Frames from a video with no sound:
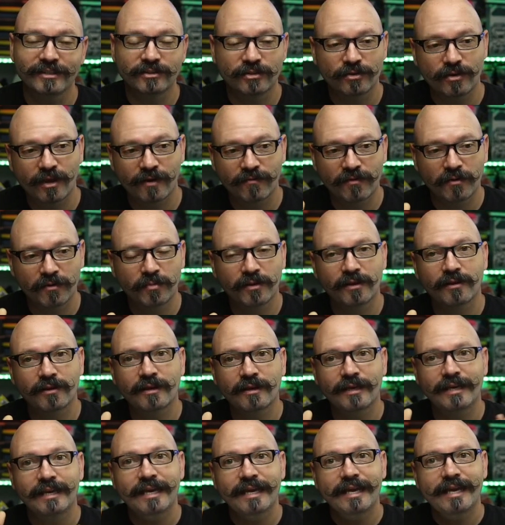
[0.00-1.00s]
So you have the
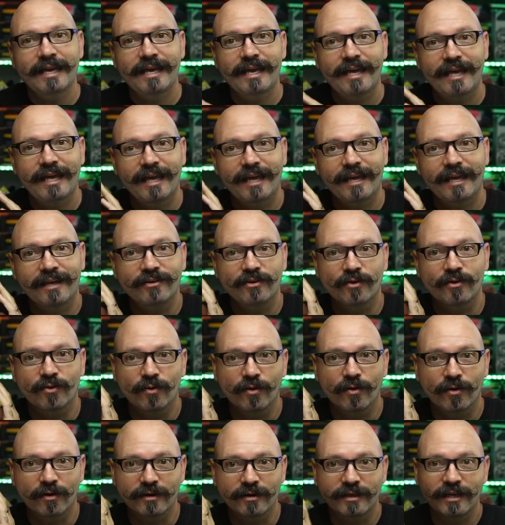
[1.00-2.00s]
ability in
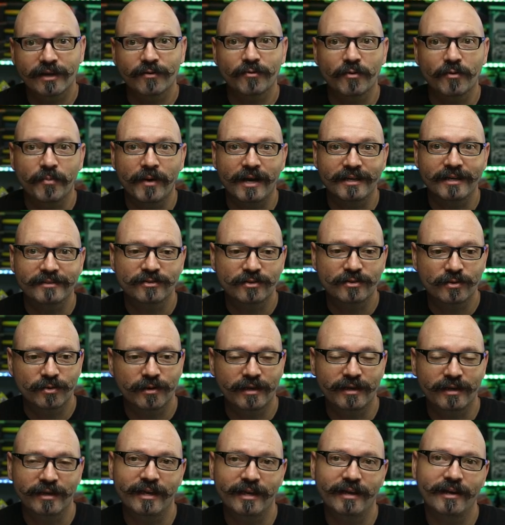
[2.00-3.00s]
your Git
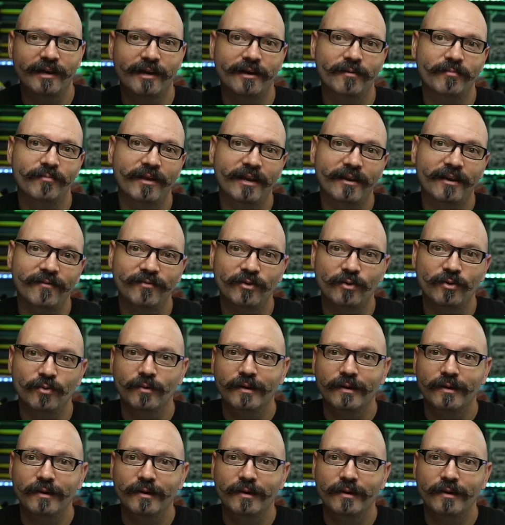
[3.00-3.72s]
repository in GitHub that if you